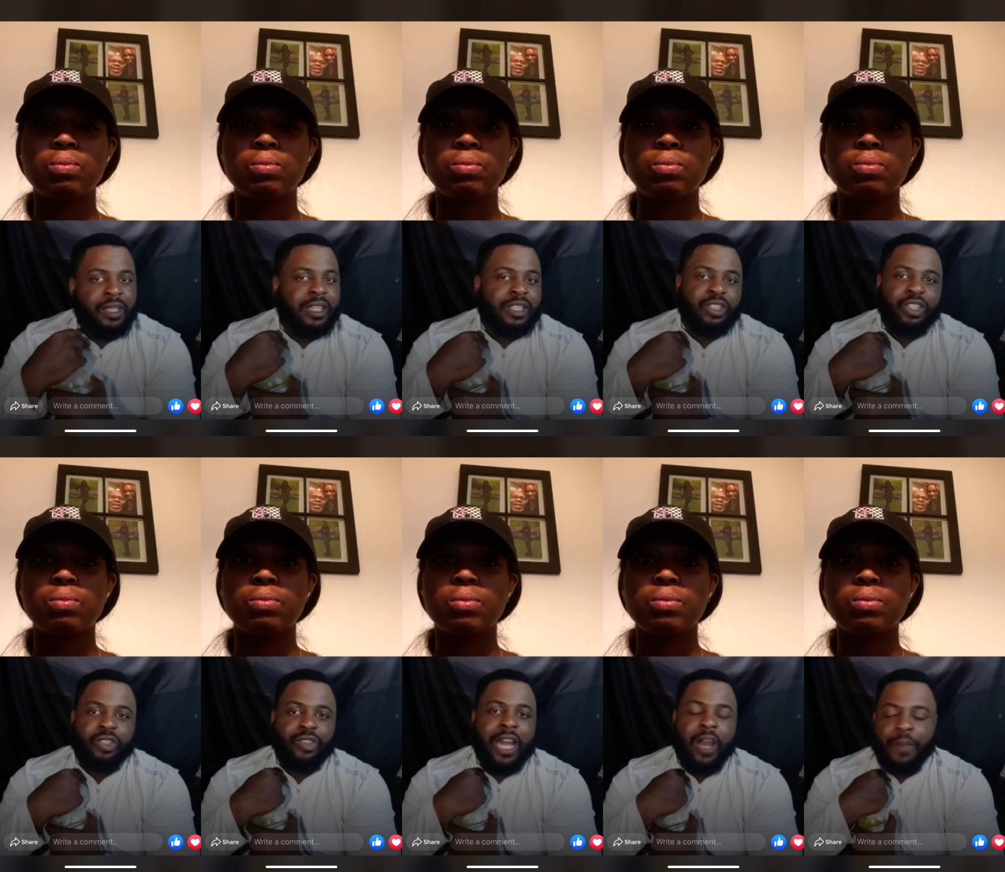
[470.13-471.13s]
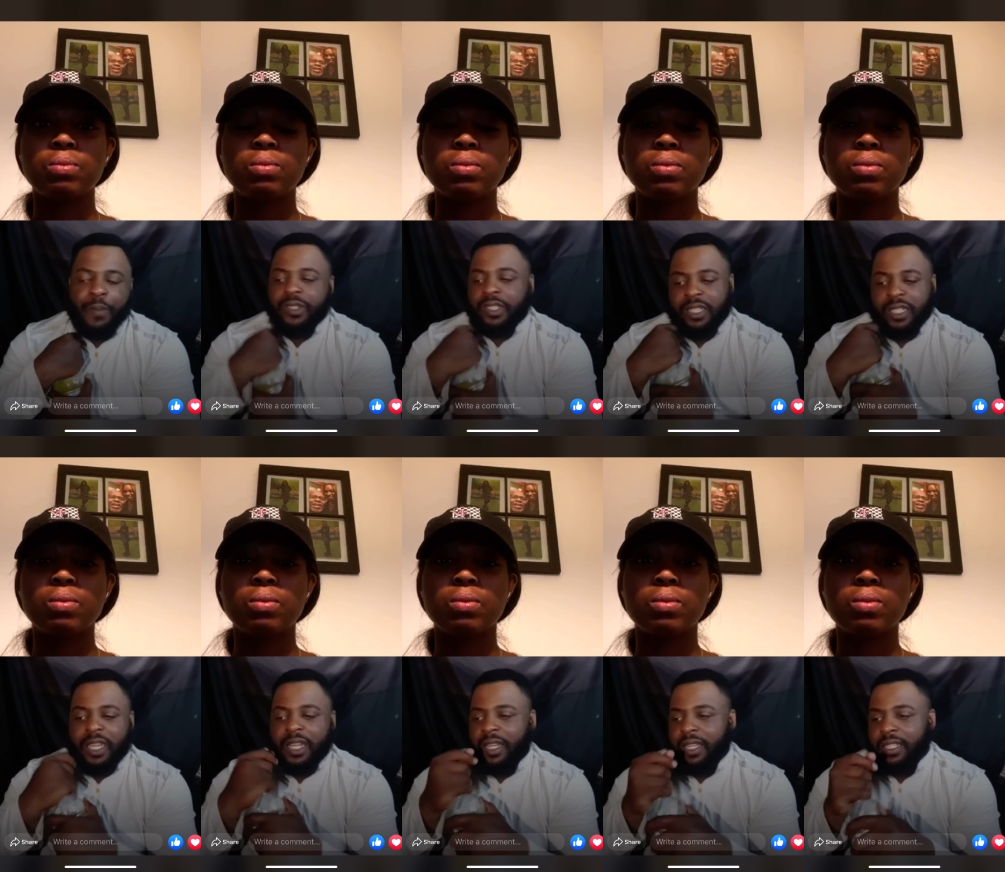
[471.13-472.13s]
Speaker 1: because you know now people just look
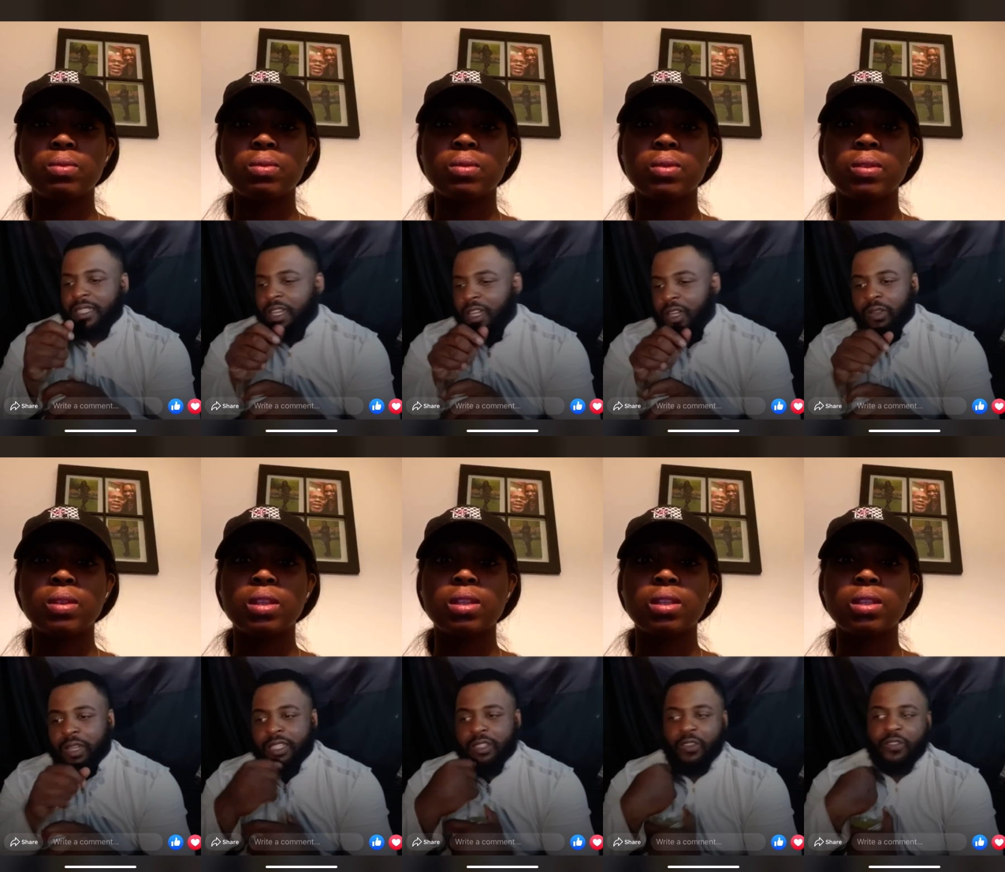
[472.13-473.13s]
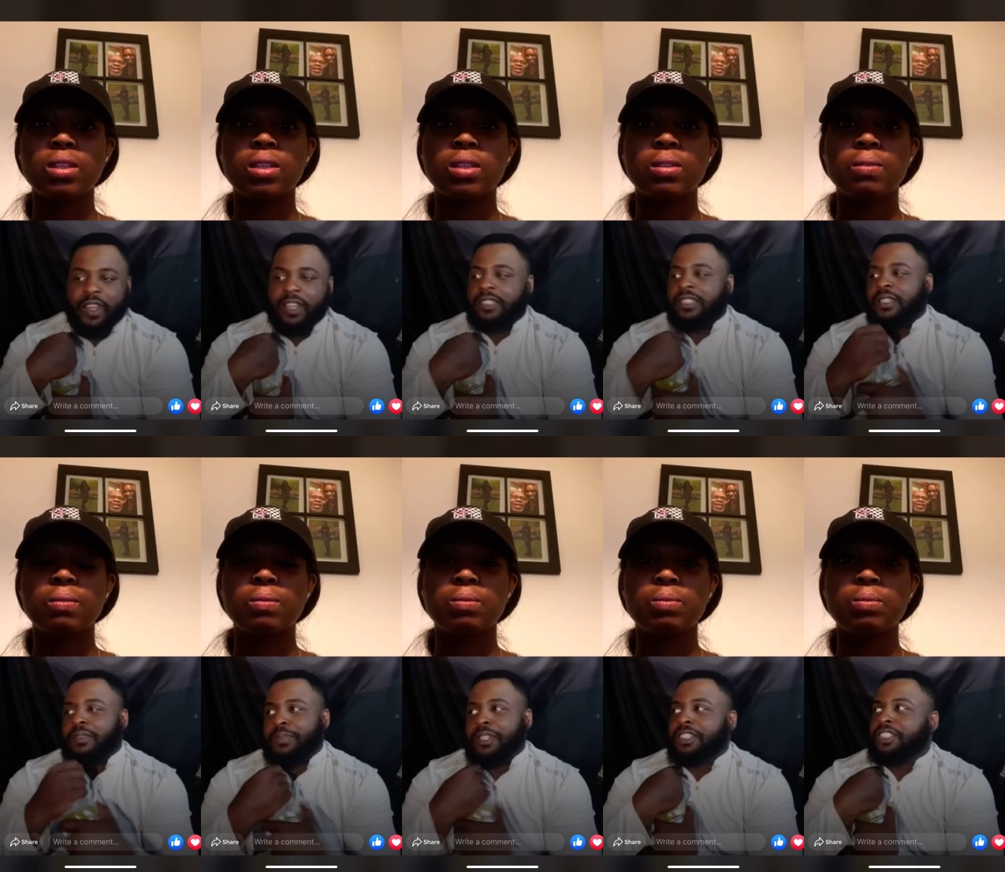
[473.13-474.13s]
at it as, oh, let's go find us another
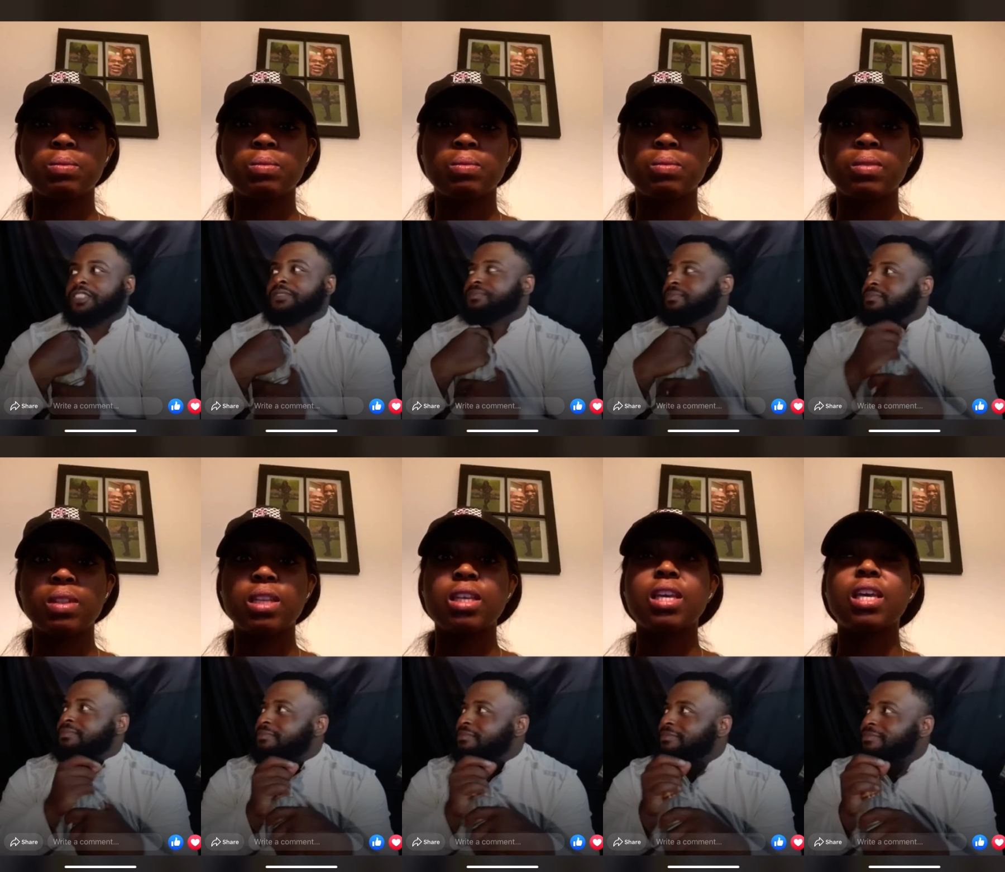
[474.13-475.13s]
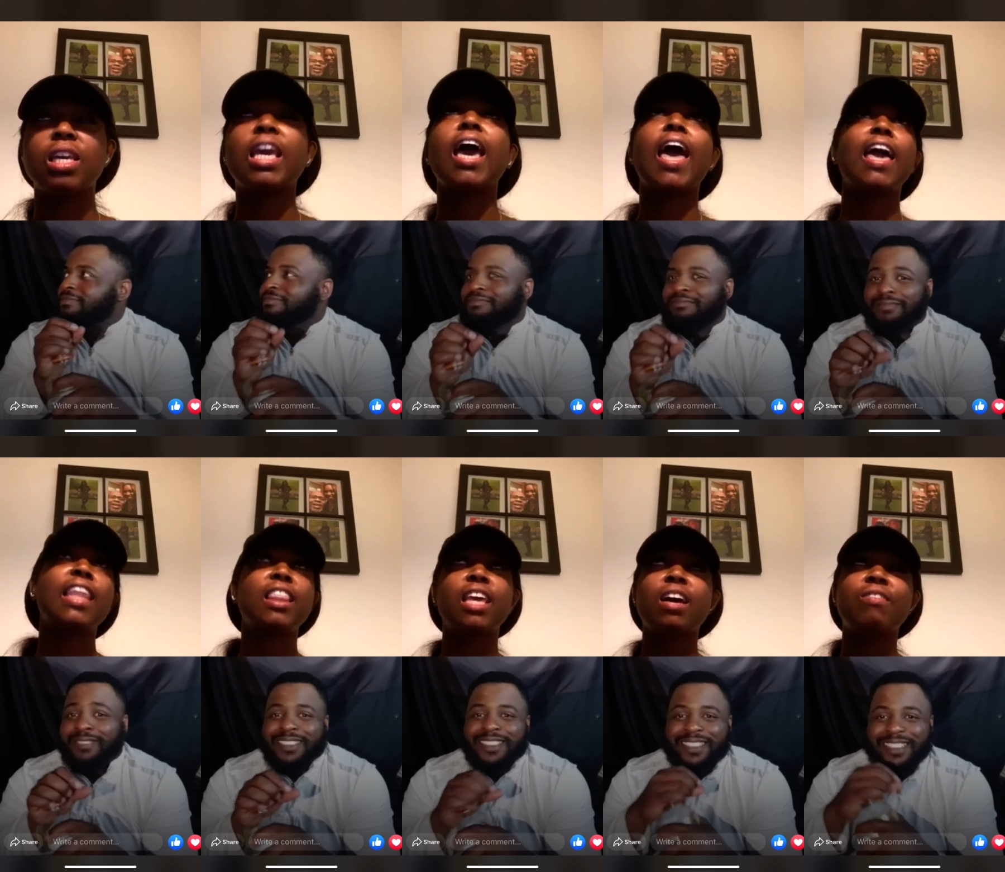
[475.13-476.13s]
bitch.
Speaker 2: Yeah, and
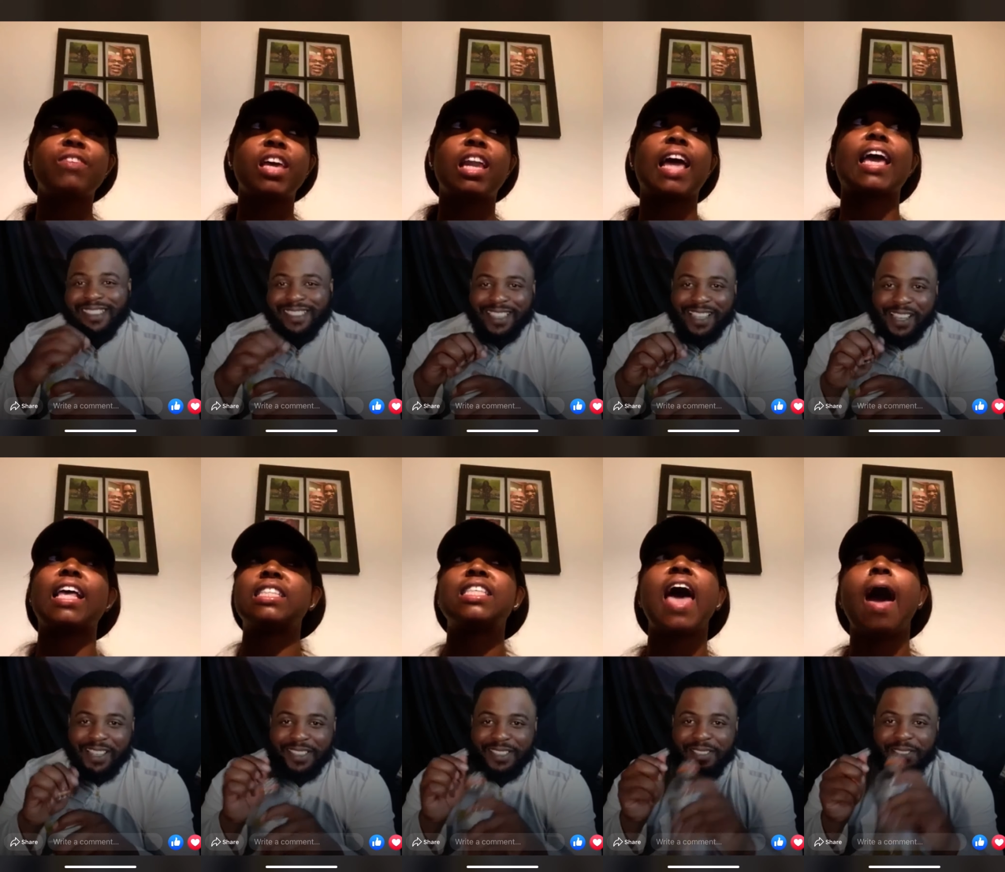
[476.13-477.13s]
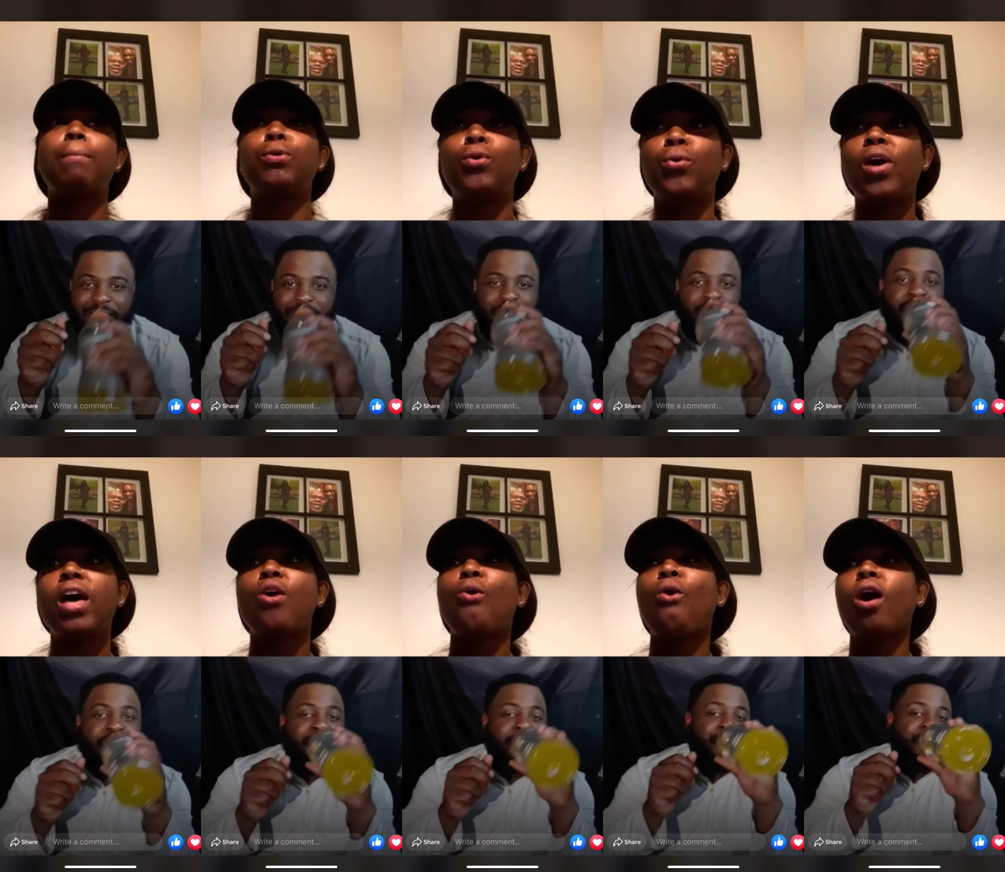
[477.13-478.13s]
they think of it like it's taboo.
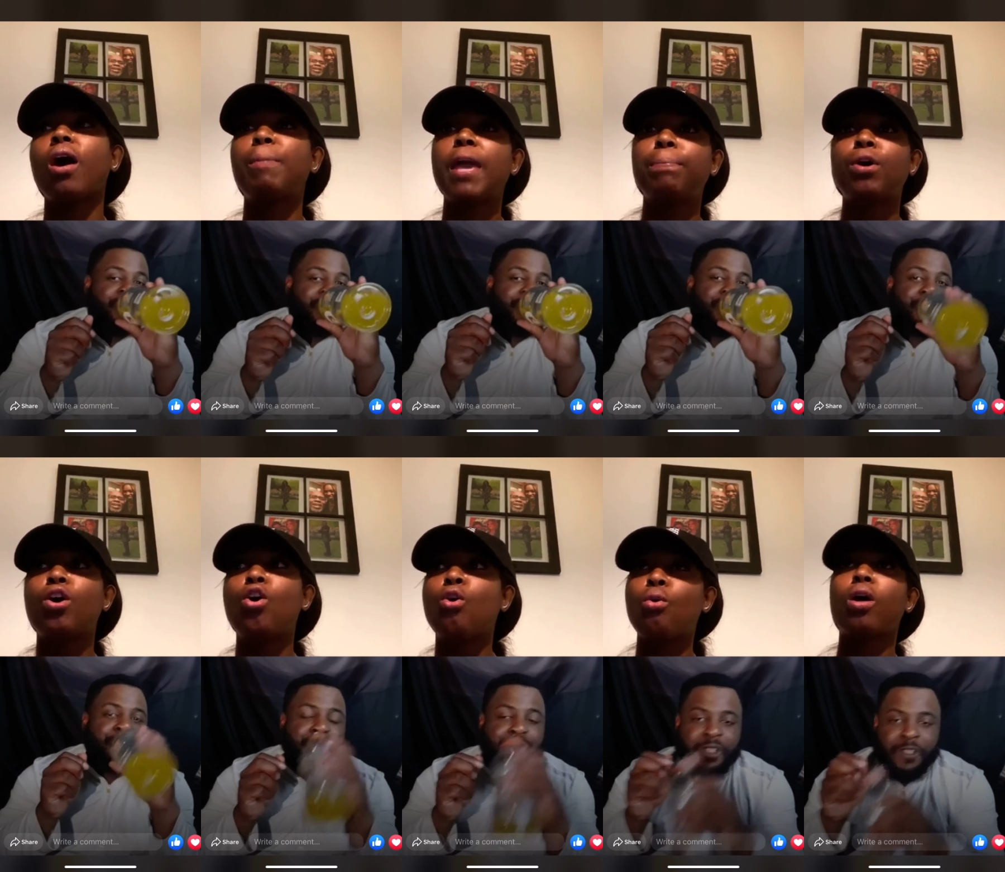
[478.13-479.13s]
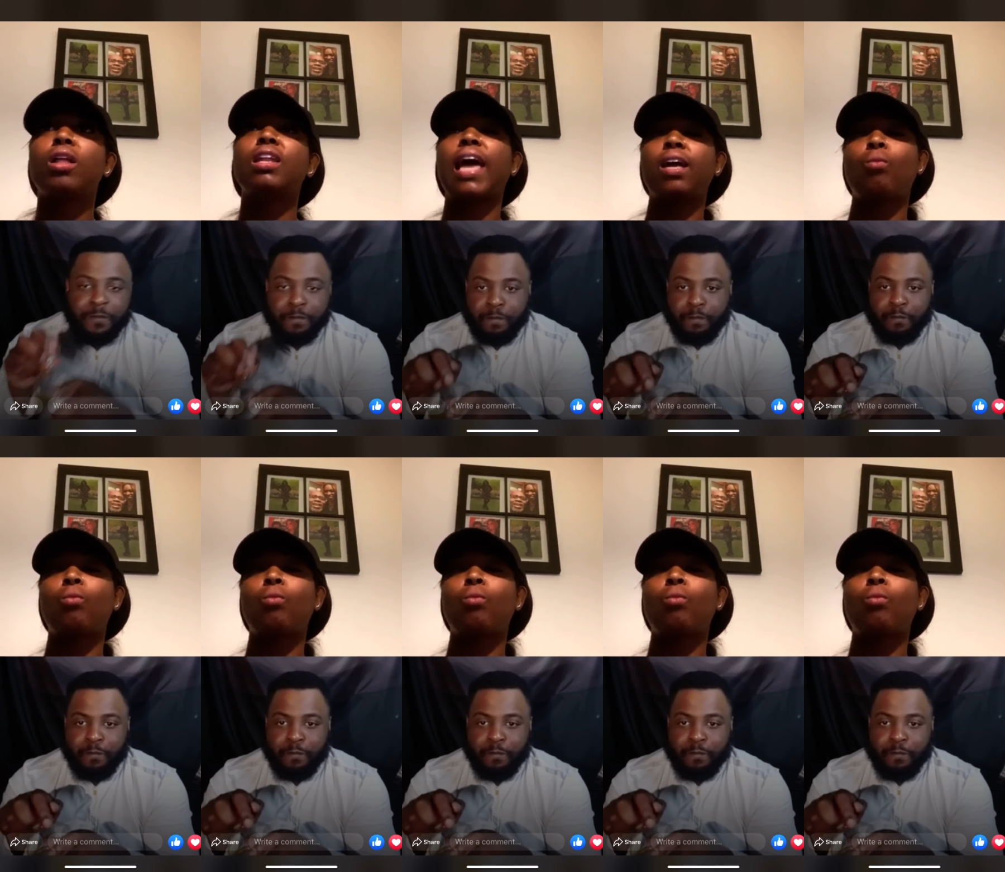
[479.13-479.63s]
Or people like